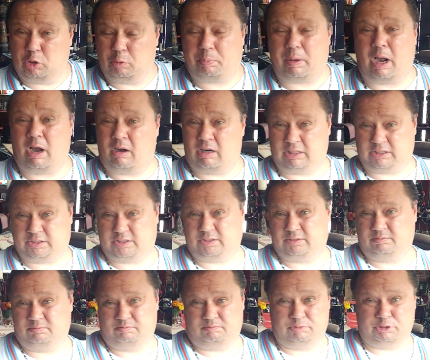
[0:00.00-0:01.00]
your
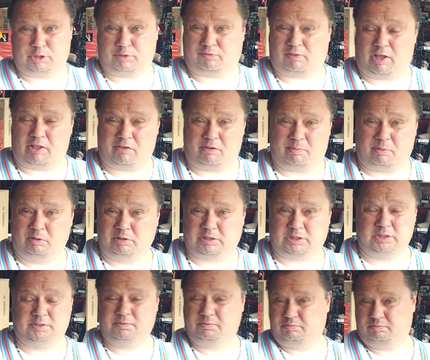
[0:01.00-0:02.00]
parents. Was your father
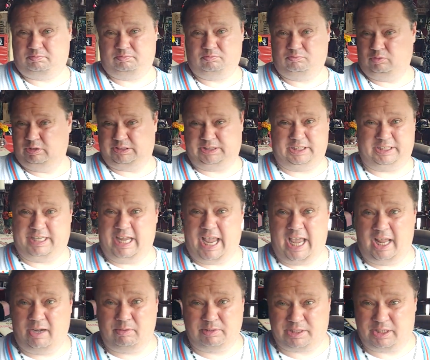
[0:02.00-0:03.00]
abusive? Was he
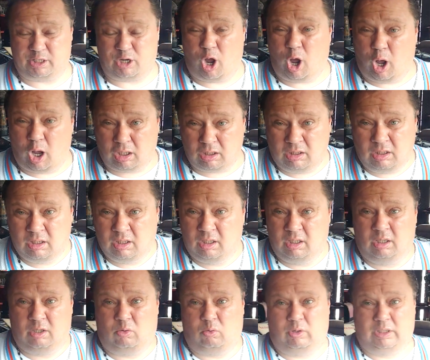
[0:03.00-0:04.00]
dead? Was he gone?
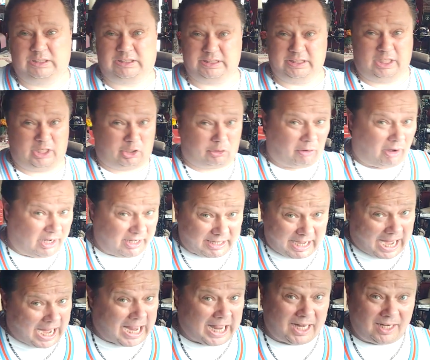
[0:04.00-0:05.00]
Was he a
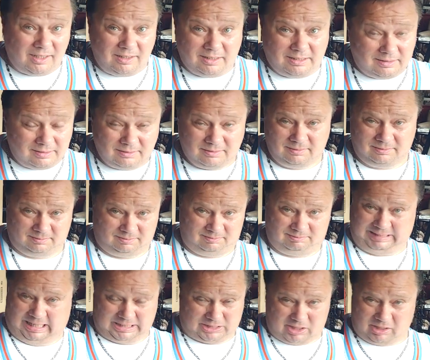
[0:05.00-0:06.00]
great dad?
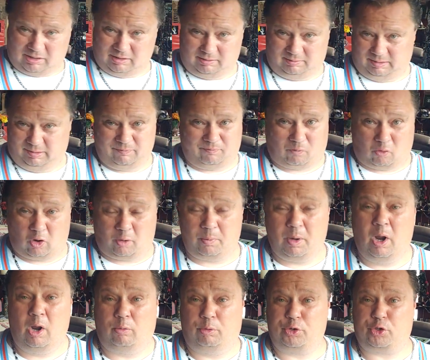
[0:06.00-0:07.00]
That's going to
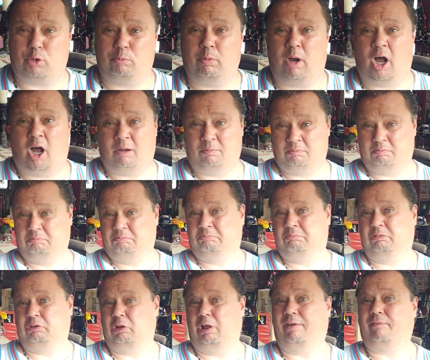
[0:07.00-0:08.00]
inform. Was your mom
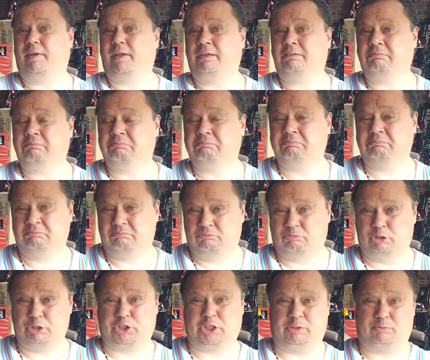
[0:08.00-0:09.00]
loving?
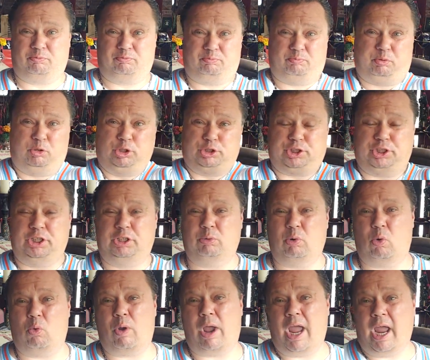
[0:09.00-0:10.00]
Was she
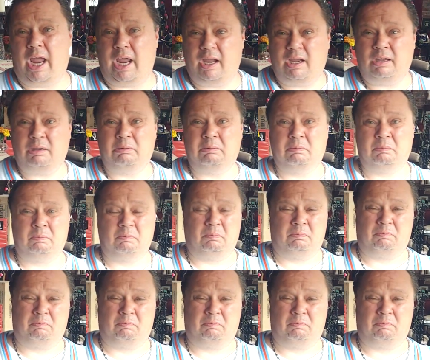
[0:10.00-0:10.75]
pushing you away?